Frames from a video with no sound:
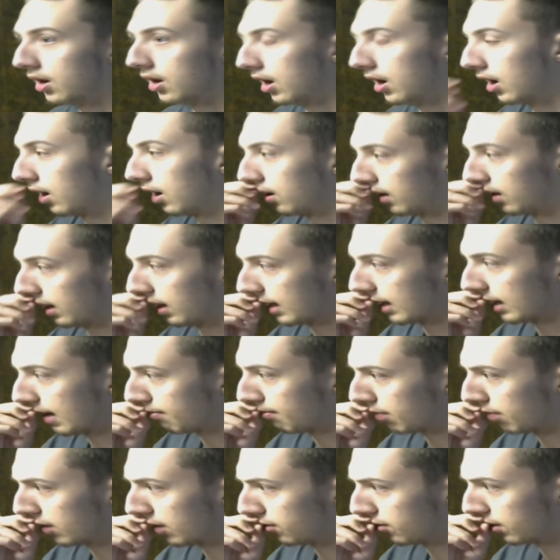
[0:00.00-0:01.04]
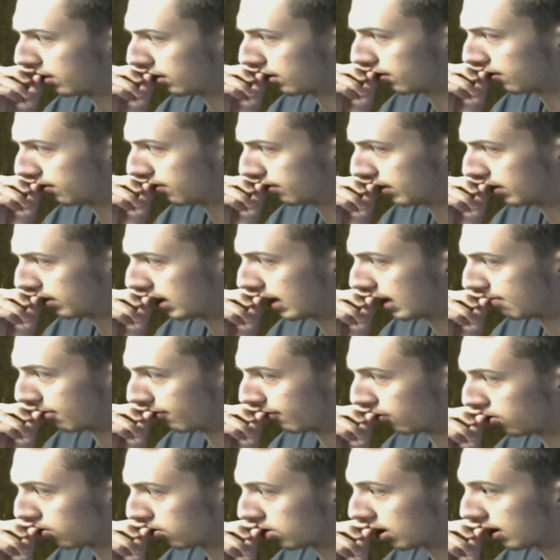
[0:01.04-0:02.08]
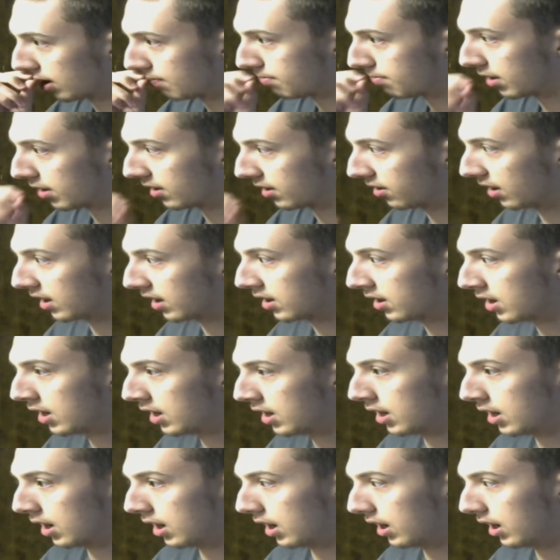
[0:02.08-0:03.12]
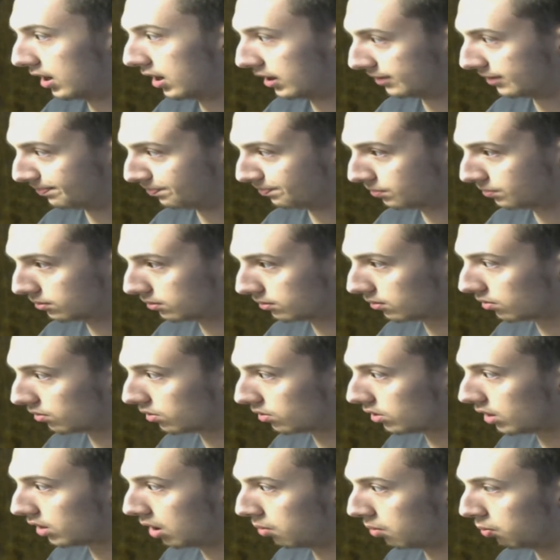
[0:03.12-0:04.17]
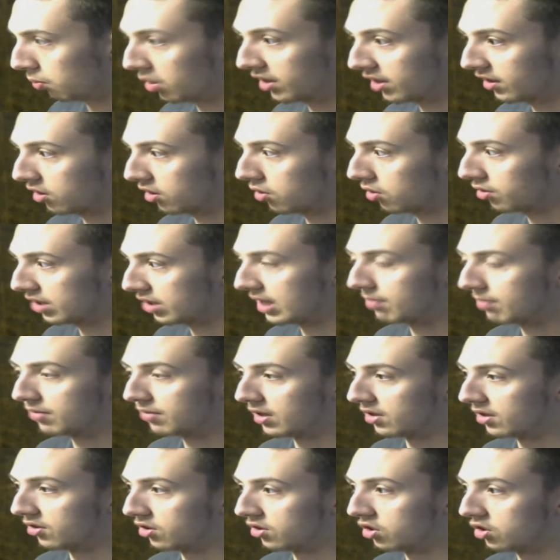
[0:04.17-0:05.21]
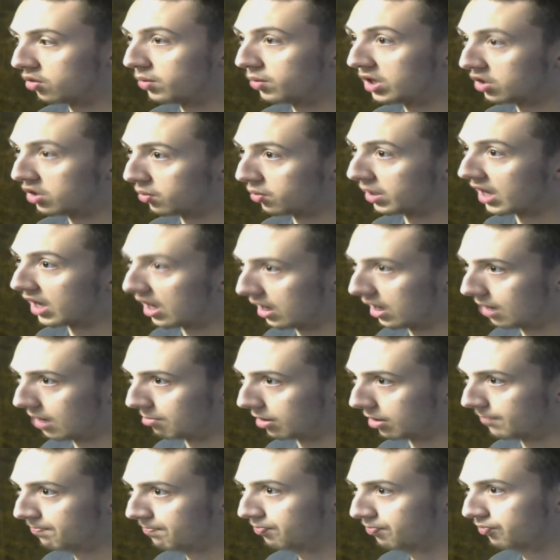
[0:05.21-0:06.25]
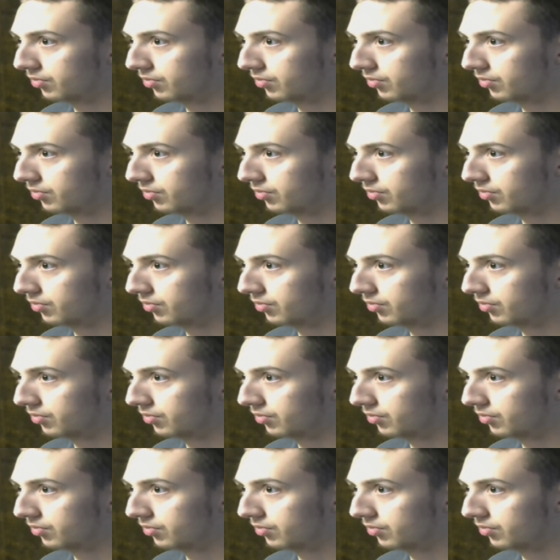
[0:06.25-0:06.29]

I can't pronounce his name unfortunately, but it's like one of the girls' names is Yui Yuigahama,